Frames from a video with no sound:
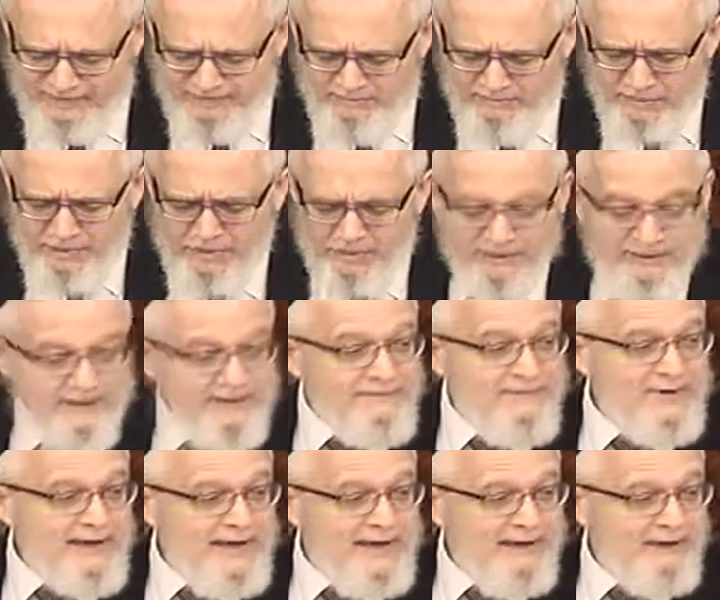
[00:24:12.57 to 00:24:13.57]
But on
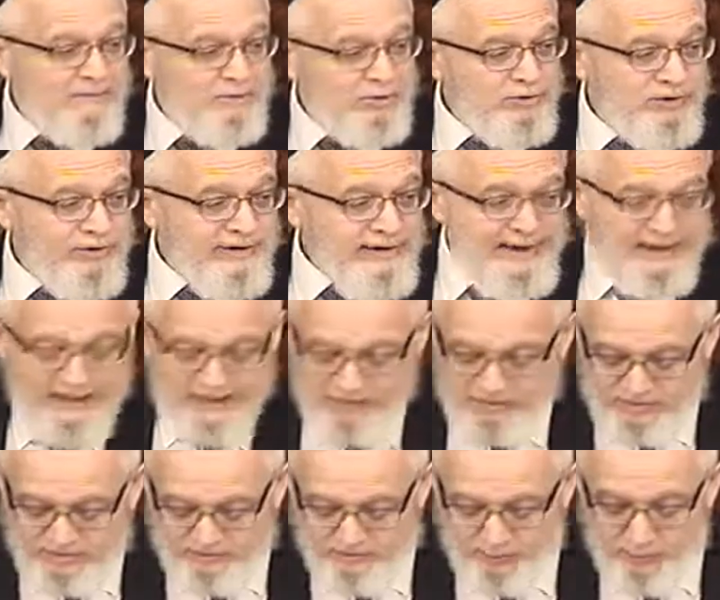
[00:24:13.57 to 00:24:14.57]
living animal, you cannot,
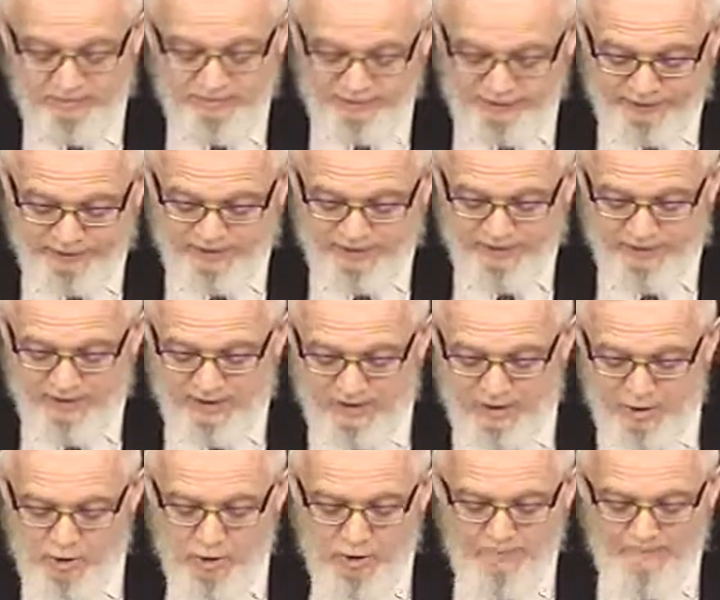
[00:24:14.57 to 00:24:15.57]
or bird.
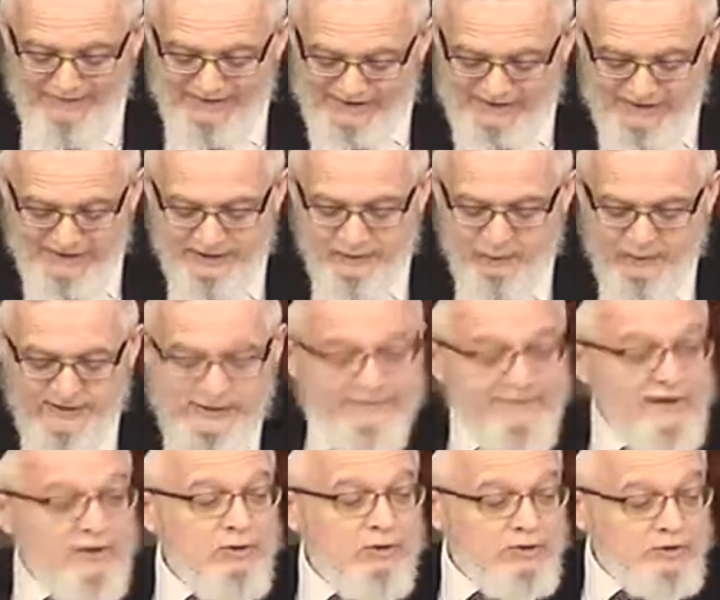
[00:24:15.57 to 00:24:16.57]
Or masik, what's the
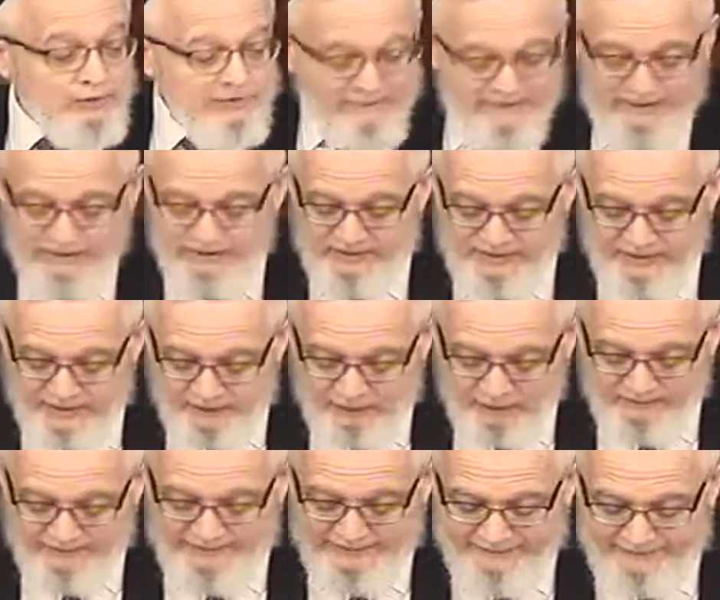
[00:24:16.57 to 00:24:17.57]
machlokz remain the
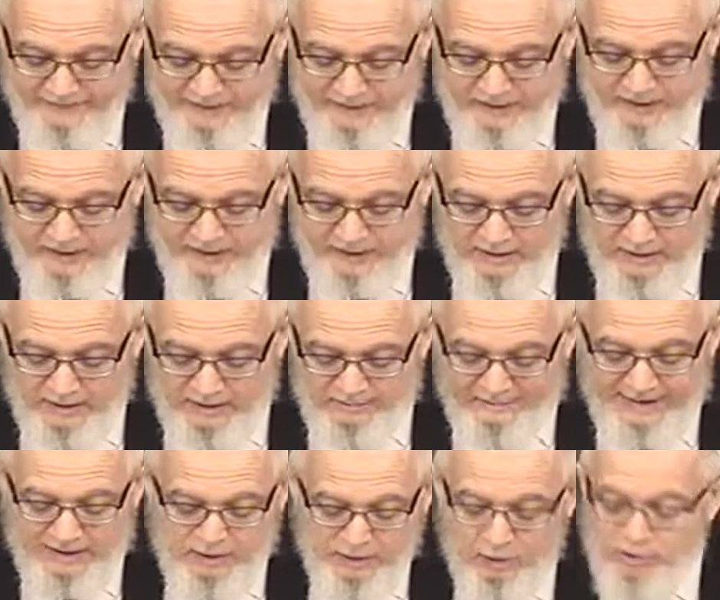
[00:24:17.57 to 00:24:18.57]
chachomim?
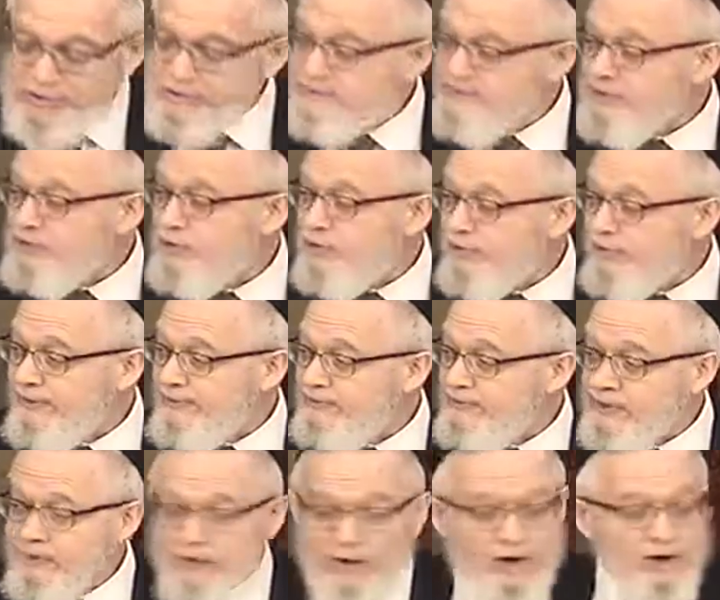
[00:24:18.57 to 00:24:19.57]
Machlokz bischorim.
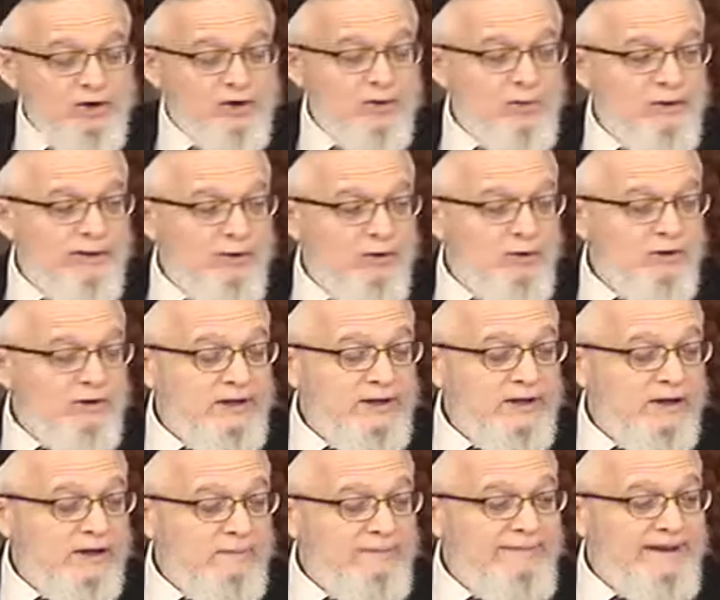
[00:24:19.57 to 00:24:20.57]
They're arguing only
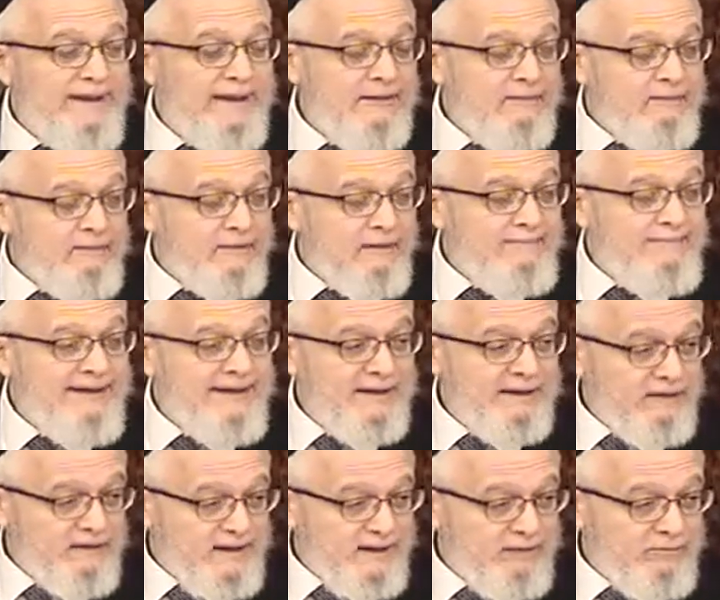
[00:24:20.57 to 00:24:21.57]
a male, a
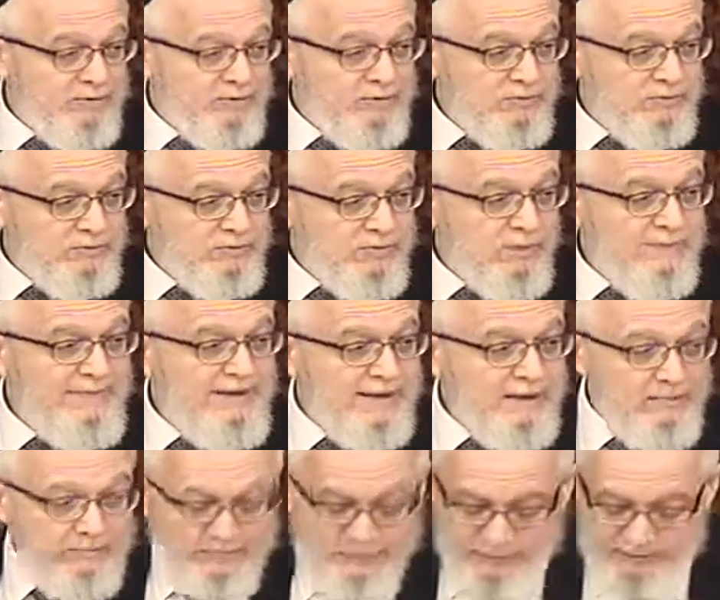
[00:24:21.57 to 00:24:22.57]
male animal, a male
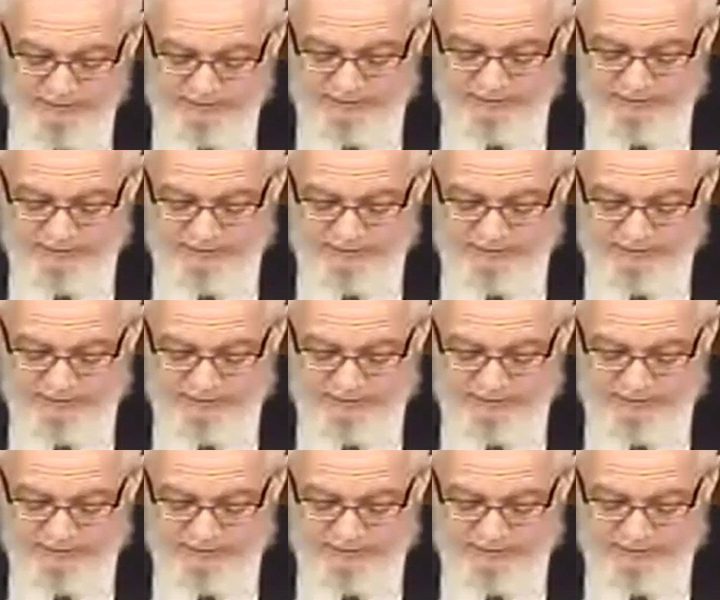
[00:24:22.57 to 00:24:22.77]
bird.